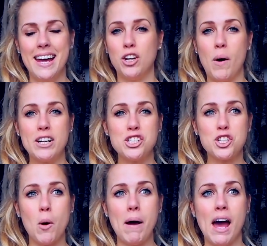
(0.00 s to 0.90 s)
You know, I
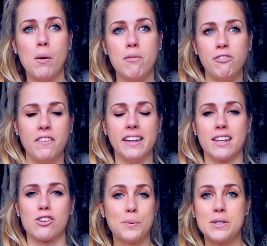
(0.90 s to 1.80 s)
just go by how I'm
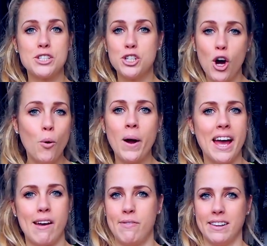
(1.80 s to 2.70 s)
feeling. There was no
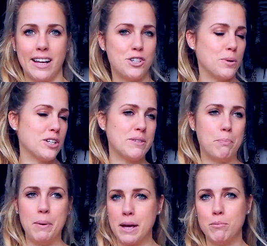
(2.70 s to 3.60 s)
way I felt like doing
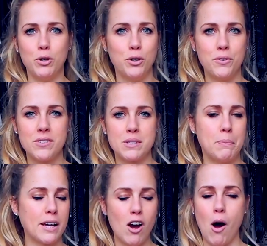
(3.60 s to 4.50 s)
big
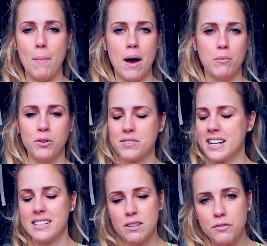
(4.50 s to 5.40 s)
moves, big compound
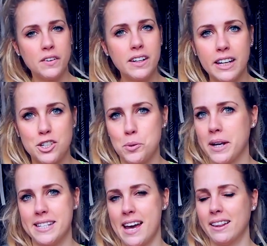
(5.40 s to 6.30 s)
moves. I didn't feel like
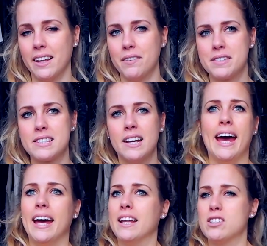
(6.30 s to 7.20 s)
doing deadlifts
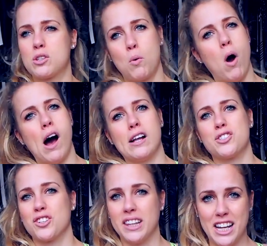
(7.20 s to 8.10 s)
and
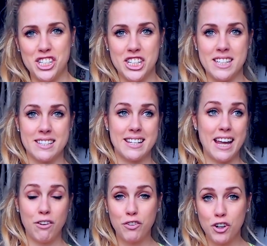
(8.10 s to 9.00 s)
squats or lunges.
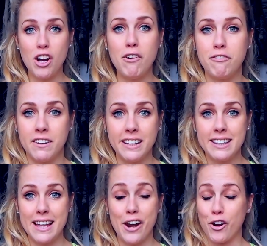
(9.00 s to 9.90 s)
And if you're not
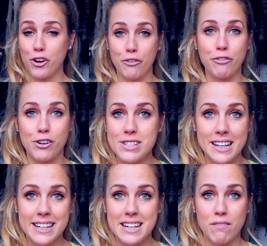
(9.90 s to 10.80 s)
feeling that on your
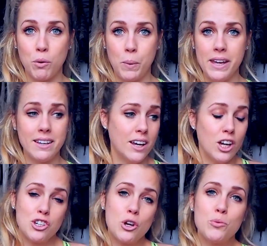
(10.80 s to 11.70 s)
first leg day of the week,
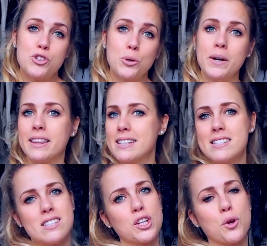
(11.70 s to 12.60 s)
don't do it.
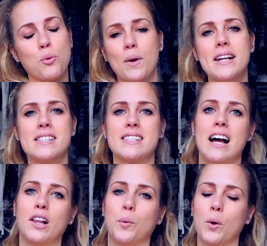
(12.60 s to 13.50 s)
This is a great
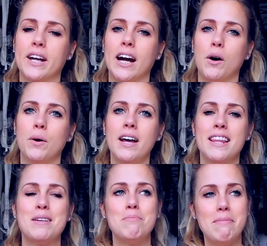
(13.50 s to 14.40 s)
style of workout.
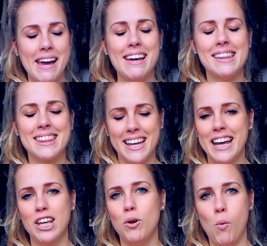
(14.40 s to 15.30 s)
The main
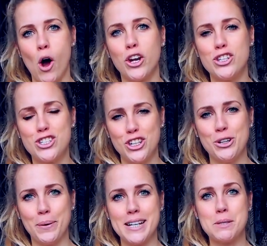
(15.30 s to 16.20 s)
thing you wanna
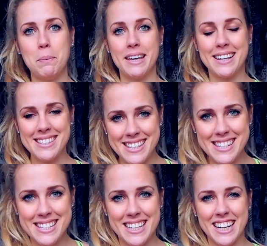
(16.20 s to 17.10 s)
do is be
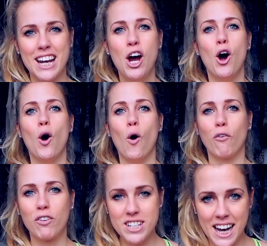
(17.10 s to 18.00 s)
consistent
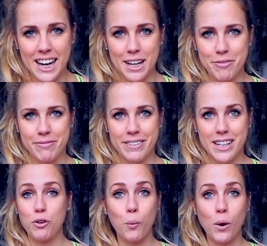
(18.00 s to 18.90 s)
over time.
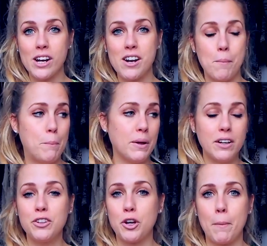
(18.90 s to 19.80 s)
If you're working to
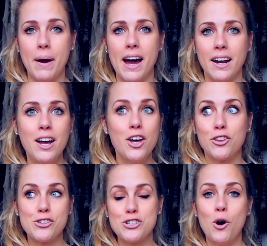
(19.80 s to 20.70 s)
build your butt,
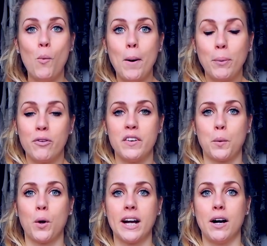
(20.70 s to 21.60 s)
there's no one
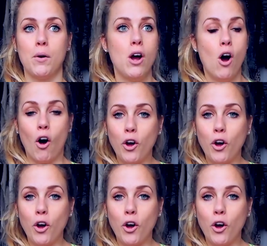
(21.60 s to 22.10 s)
perfect workout.